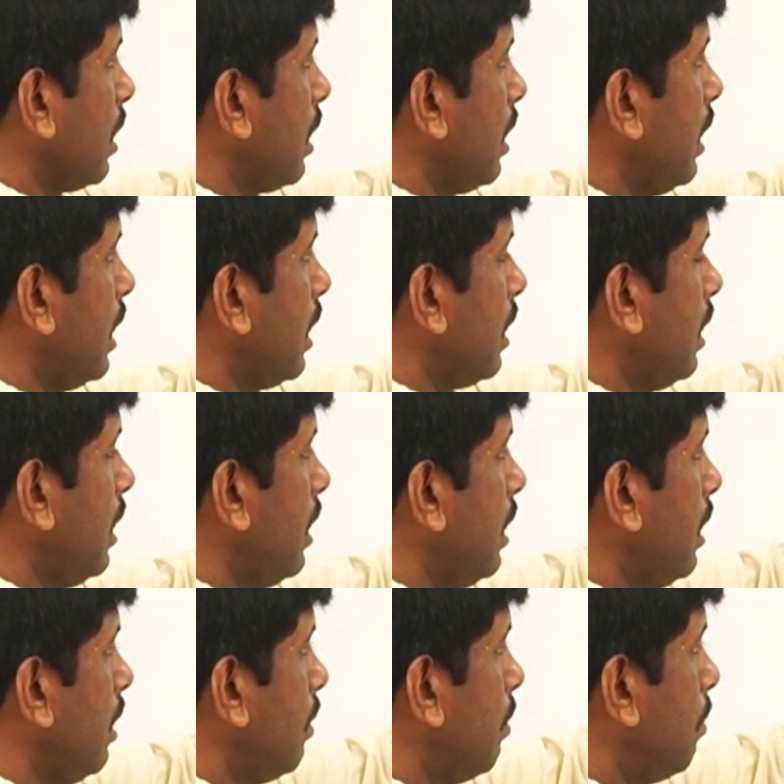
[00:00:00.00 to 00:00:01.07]
create
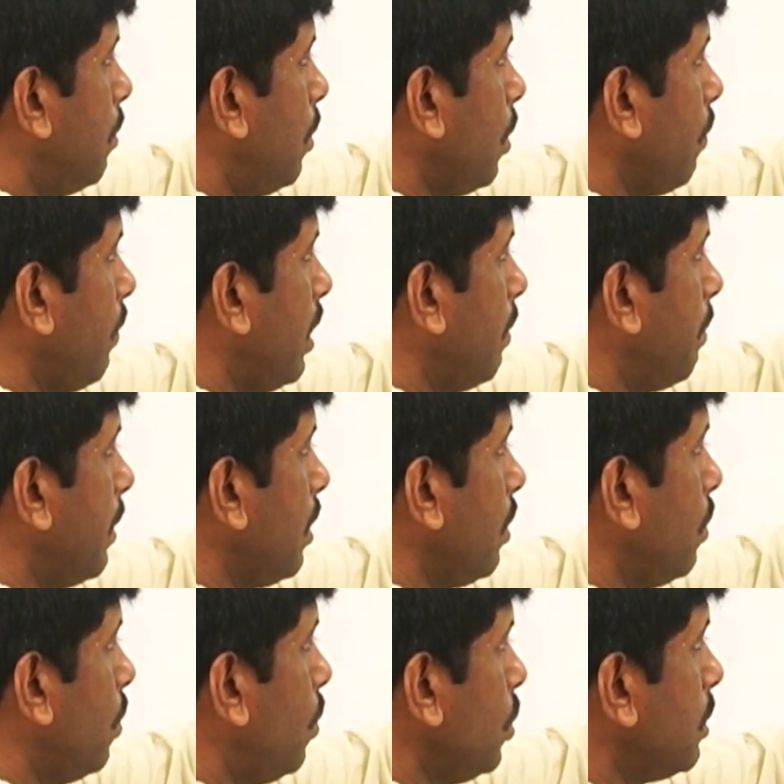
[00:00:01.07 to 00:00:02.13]
the more
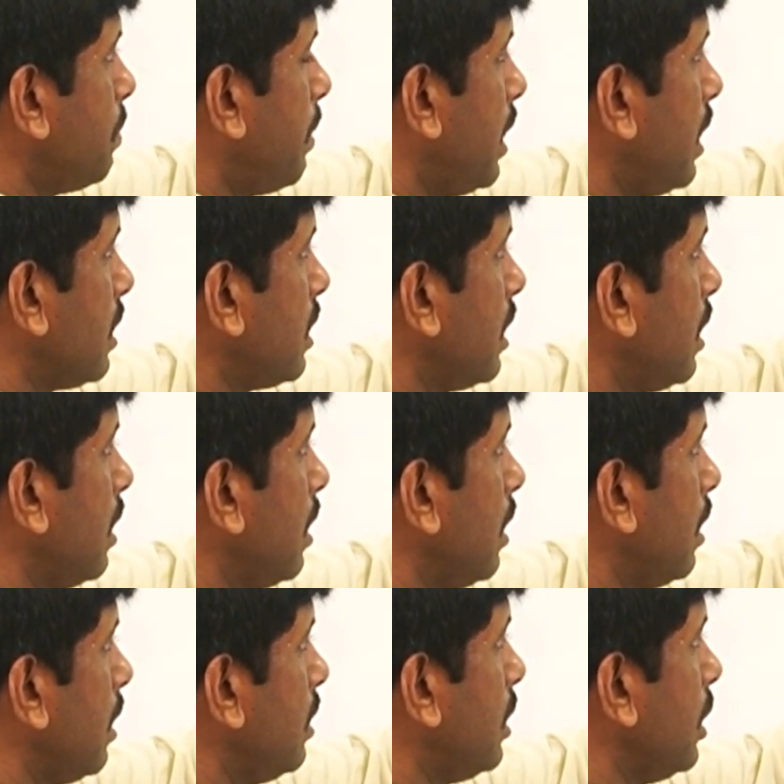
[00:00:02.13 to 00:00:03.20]
vapor whose pressure
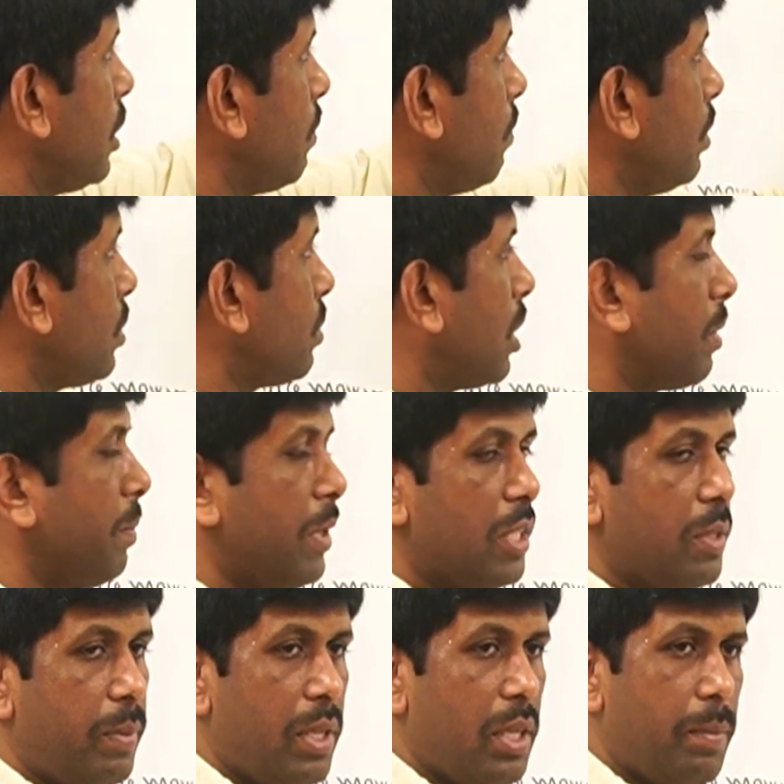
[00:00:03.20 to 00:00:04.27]
is equals to
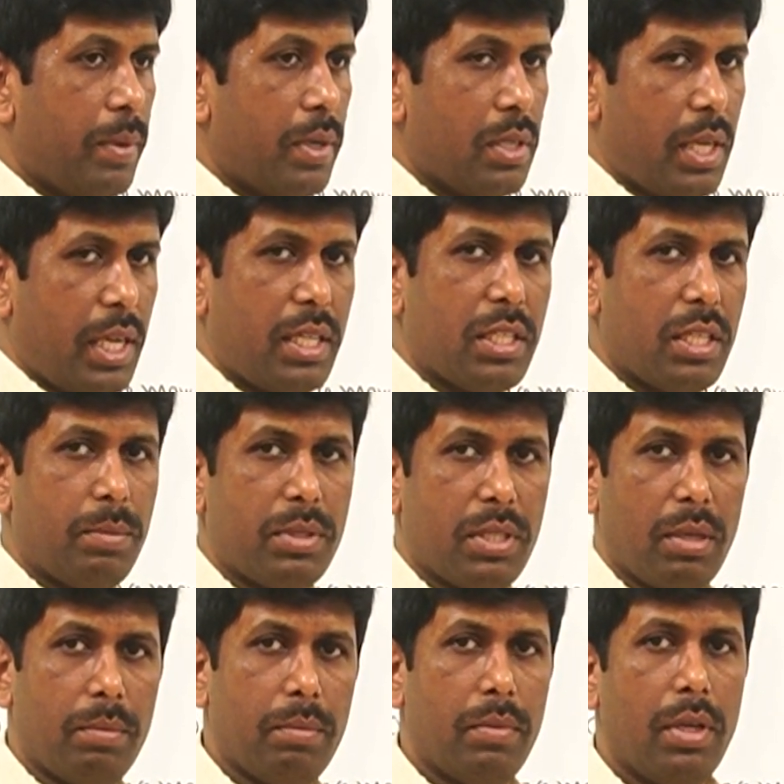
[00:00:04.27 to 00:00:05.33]
atmospheric pressure, except
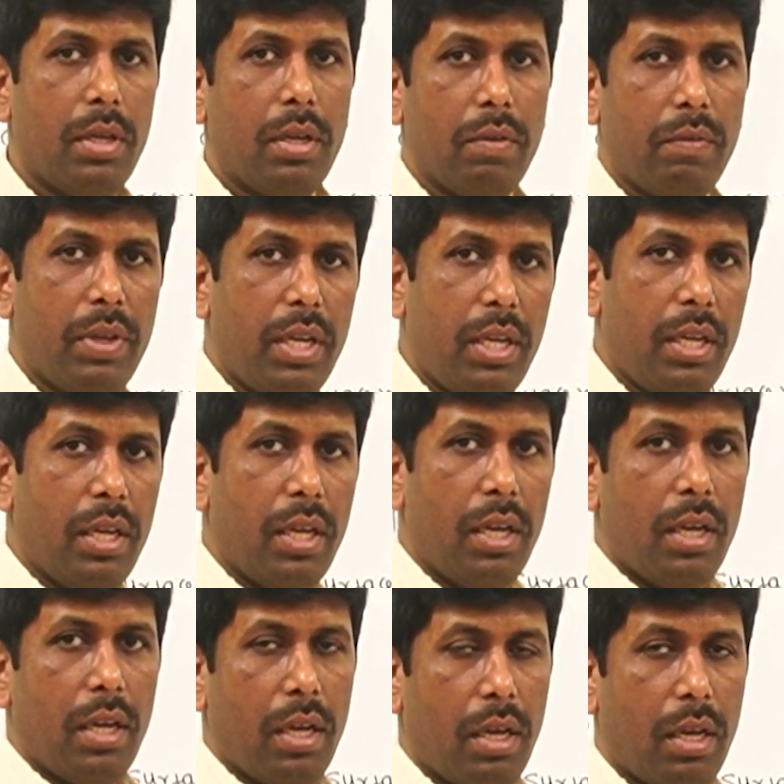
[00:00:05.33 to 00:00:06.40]
some very
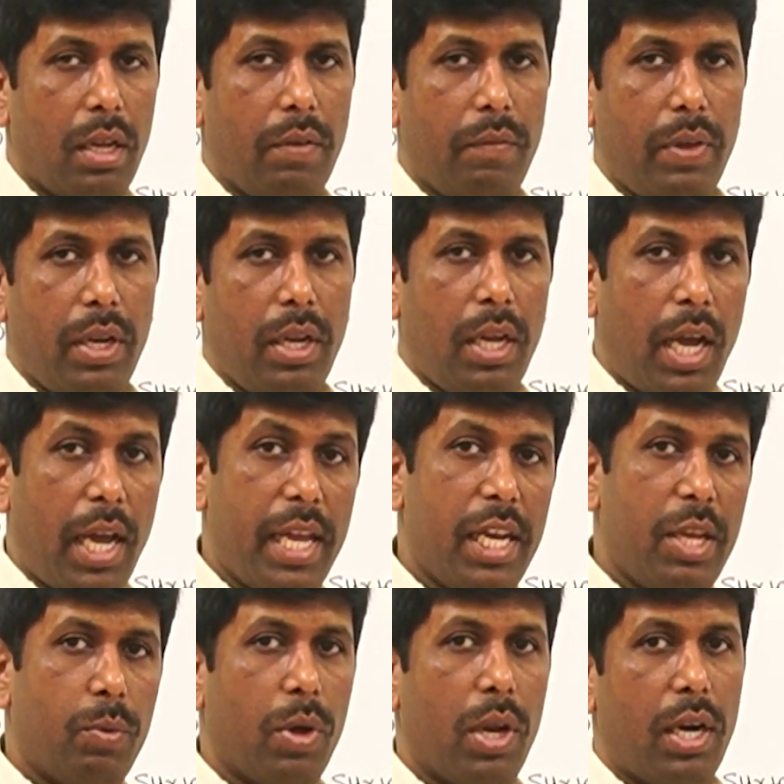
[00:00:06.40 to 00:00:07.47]

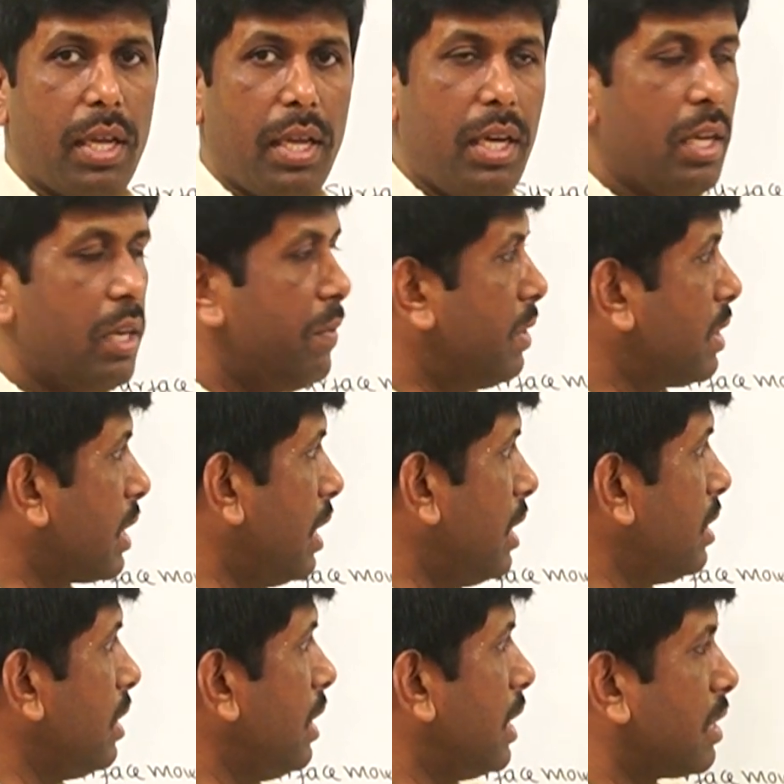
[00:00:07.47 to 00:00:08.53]
highly volatile liquids can
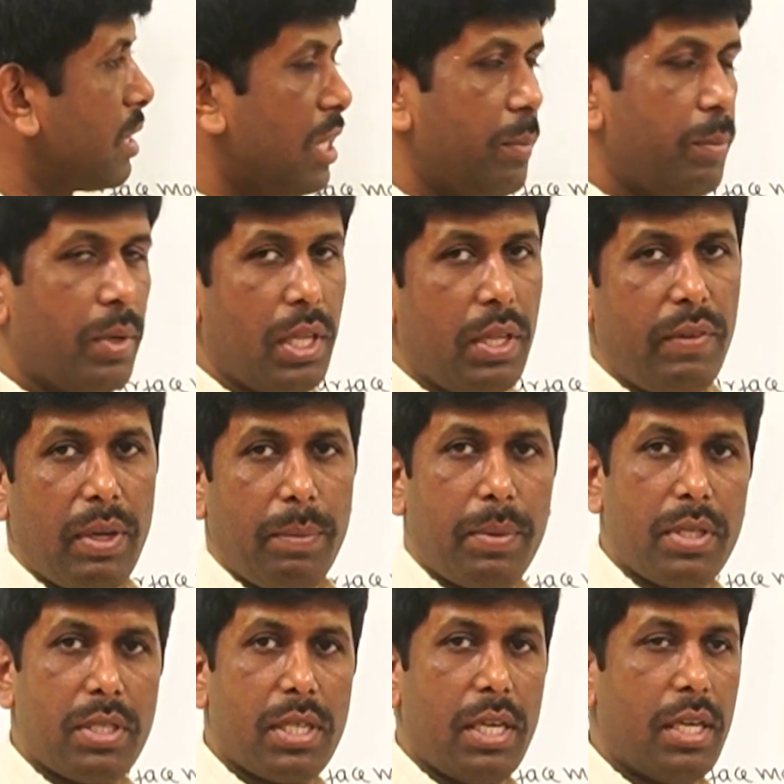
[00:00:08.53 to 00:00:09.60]
easily escape into the
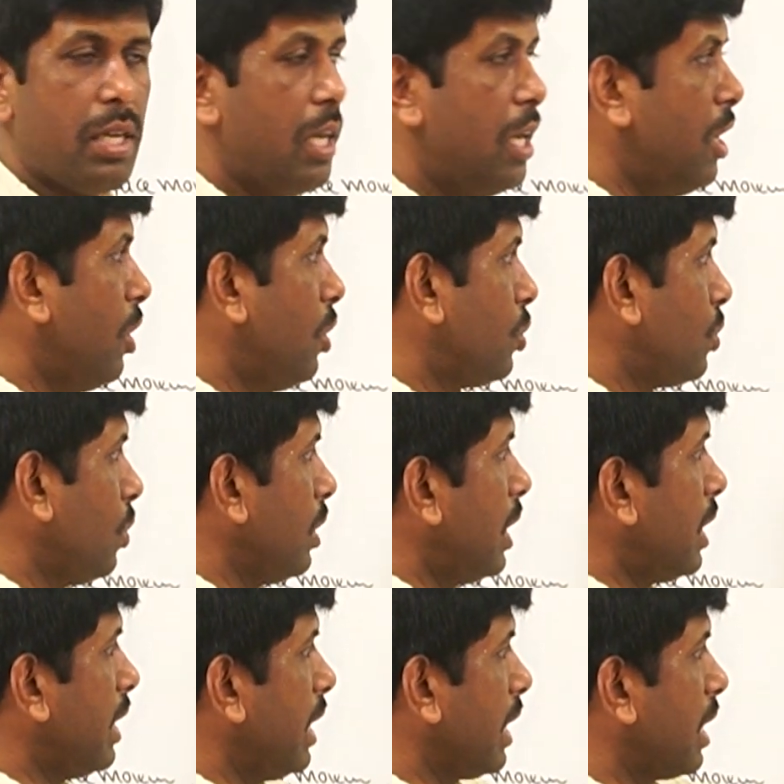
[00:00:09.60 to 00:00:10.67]
vapor state, so
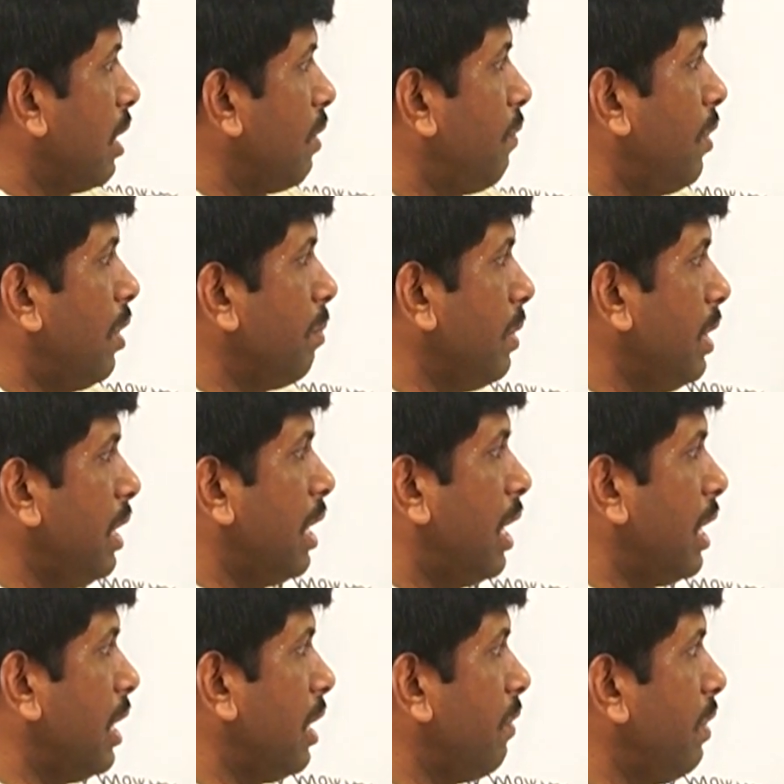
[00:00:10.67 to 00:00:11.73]
that they can form the
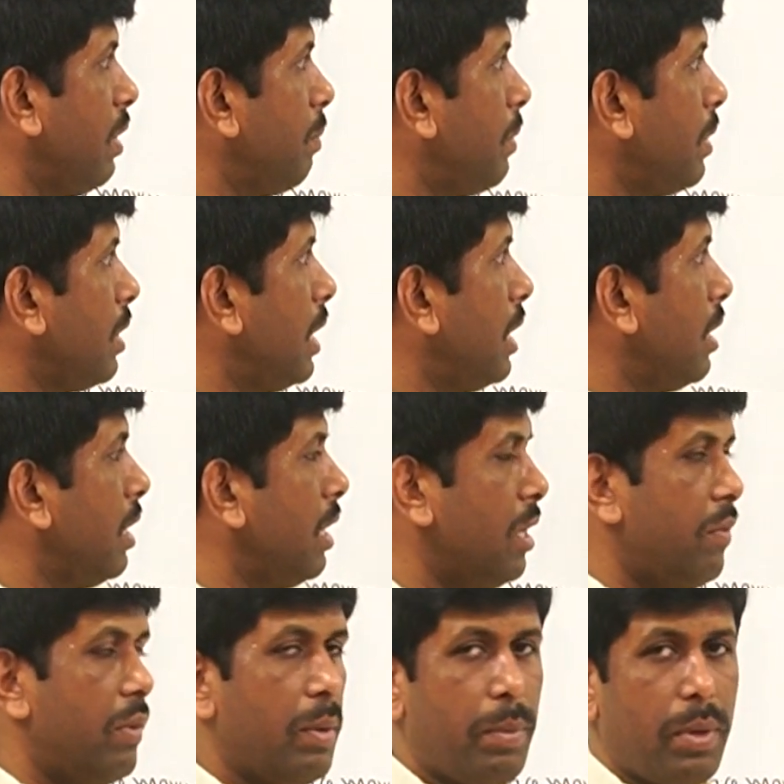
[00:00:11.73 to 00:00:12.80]
higher vapor and
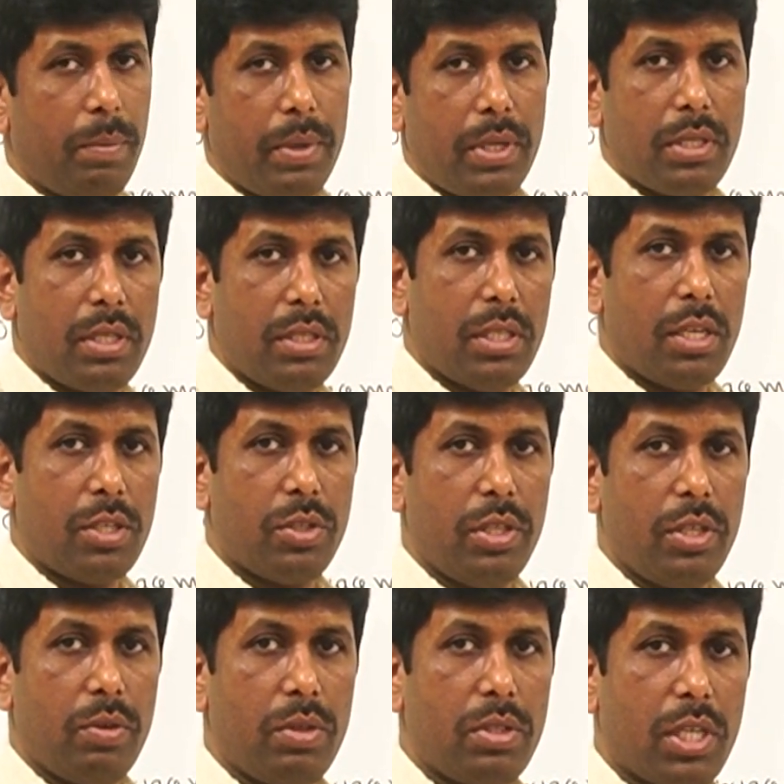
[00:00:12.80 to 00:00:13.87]
their vapor pressure is also
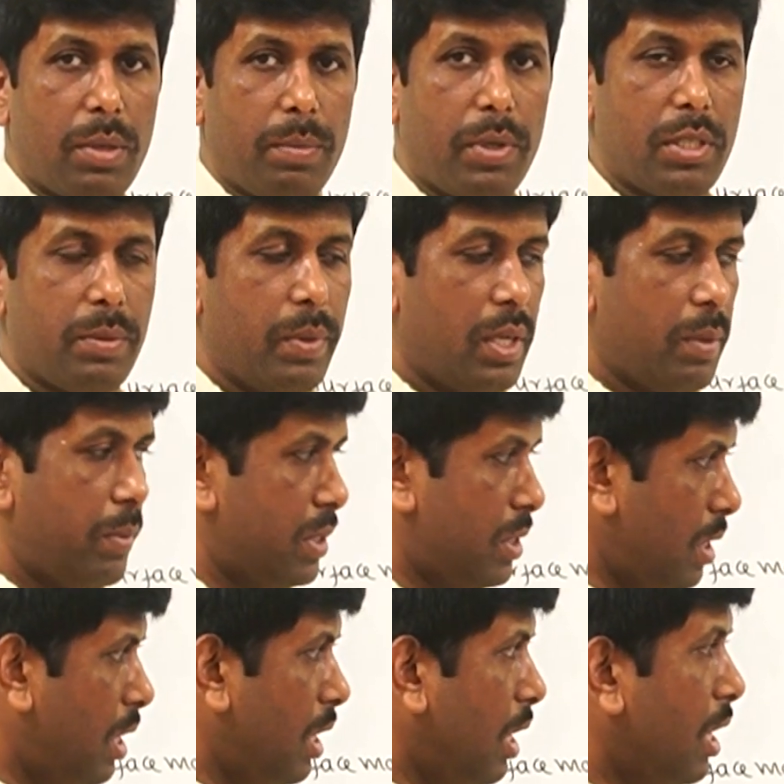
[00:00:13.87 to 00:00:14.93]
equal to atmospheric
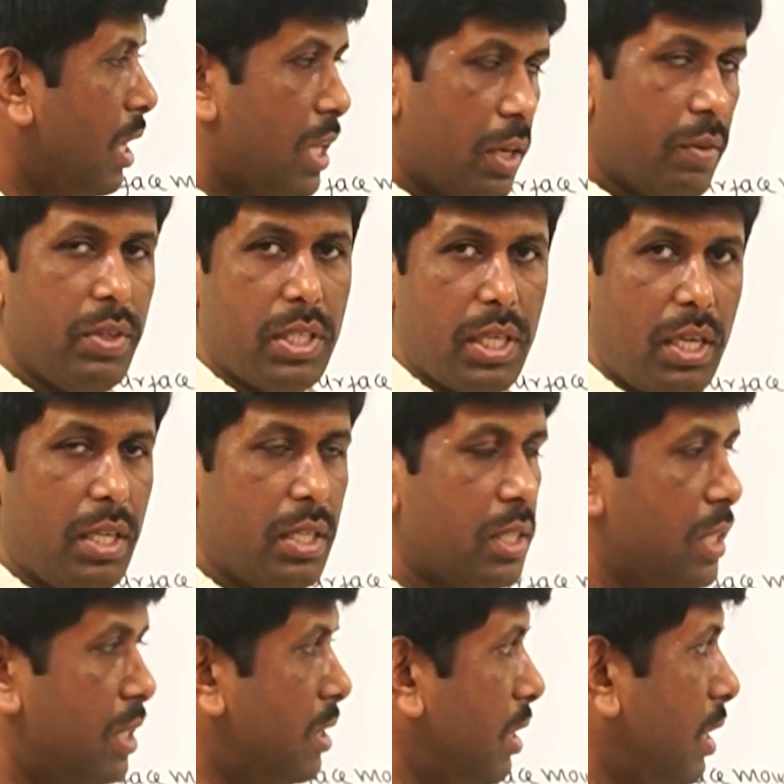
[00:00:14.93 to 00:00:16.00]
pressure. That we shall
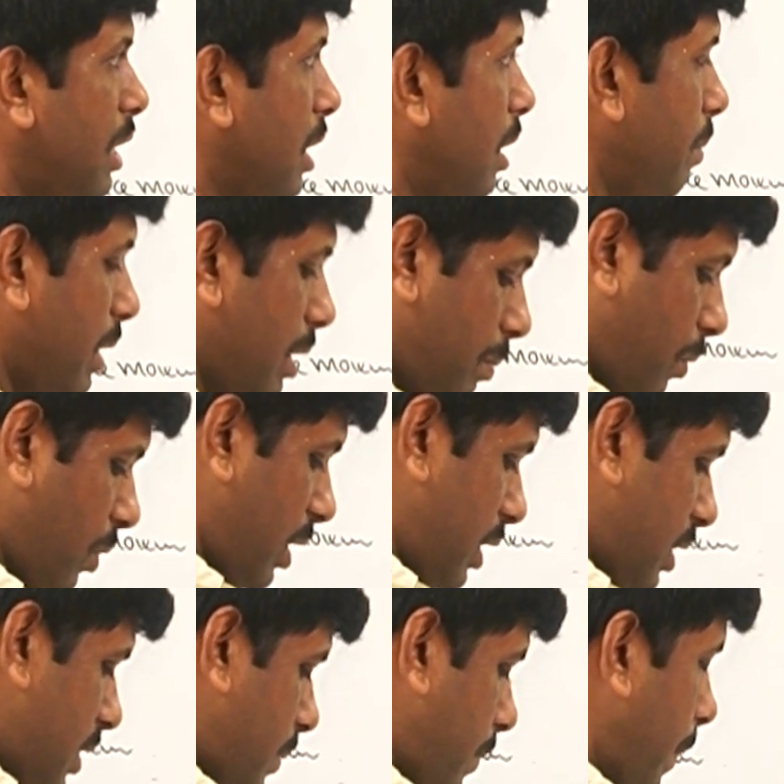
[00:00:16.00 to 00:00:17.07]
discuss in the coming
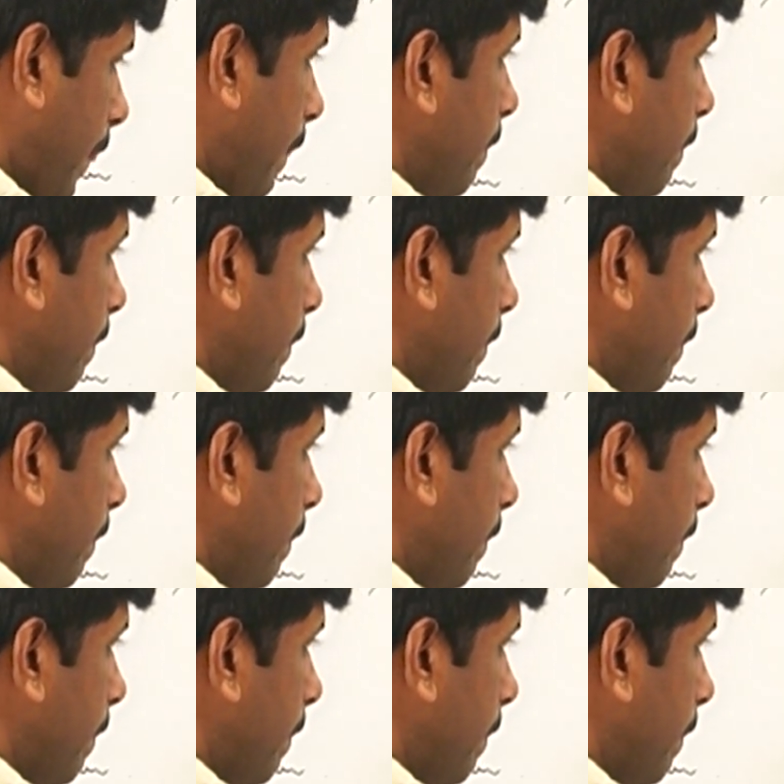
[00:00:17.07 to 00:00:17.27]
points.